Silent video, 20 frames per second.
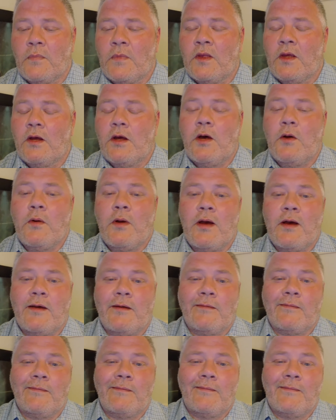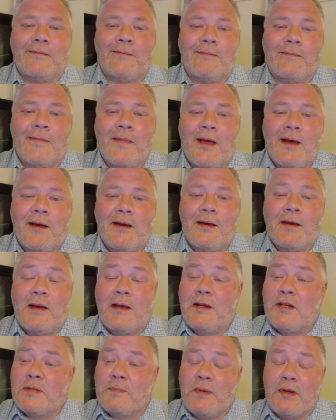Okay.
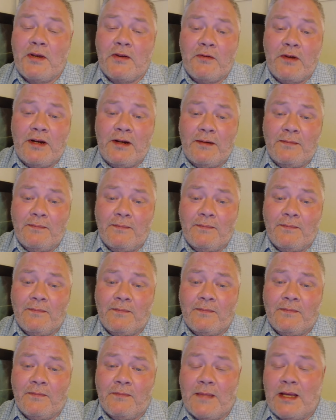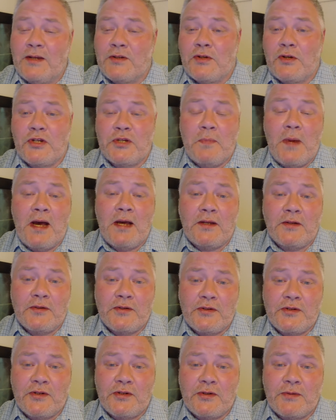He's a bit green, he's all
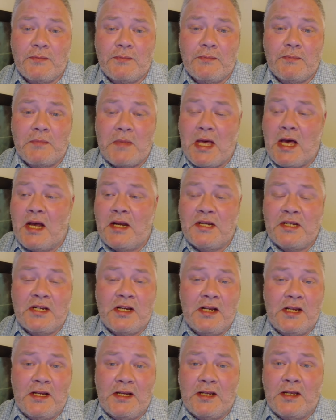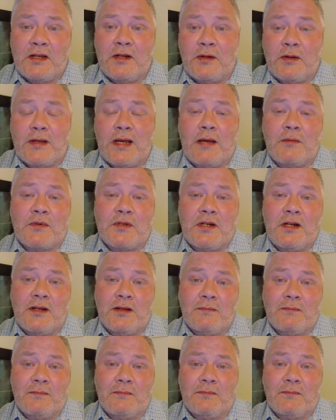smiles, and he's clearly a new councillor.
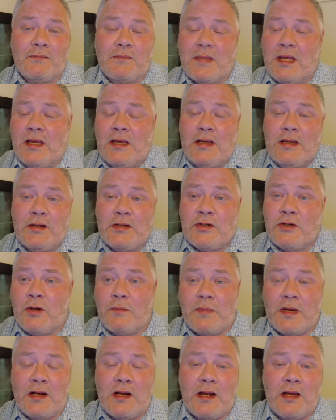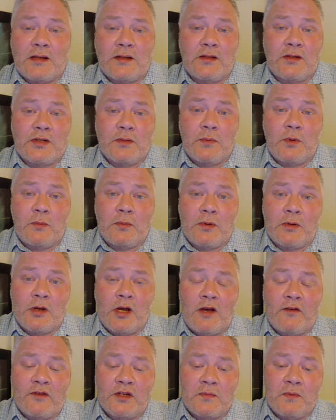He's not been elected to public
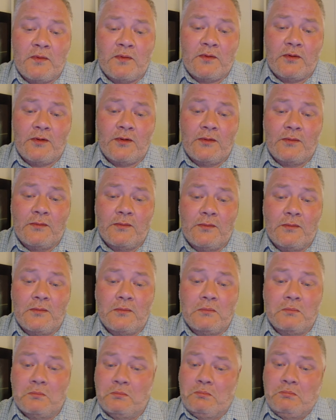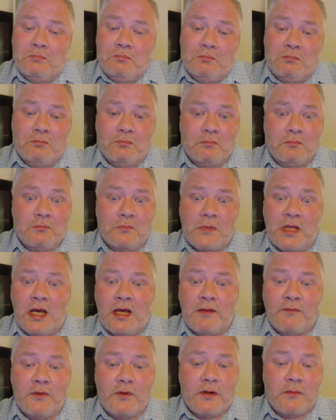office before. I
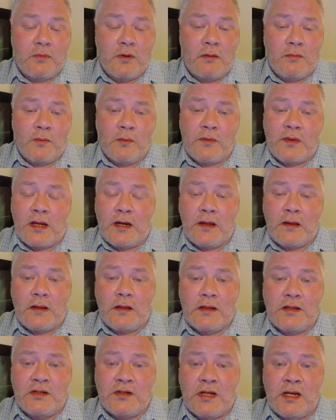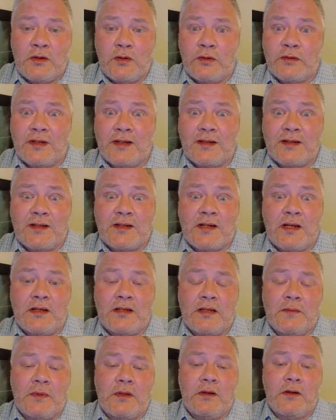haven't got a problem with anything he said or didn't say,
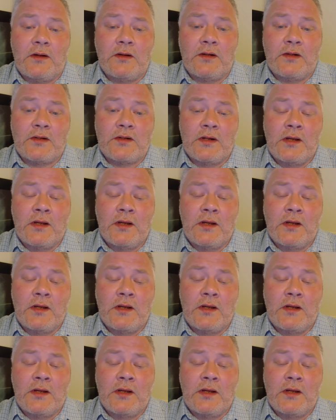to be honest.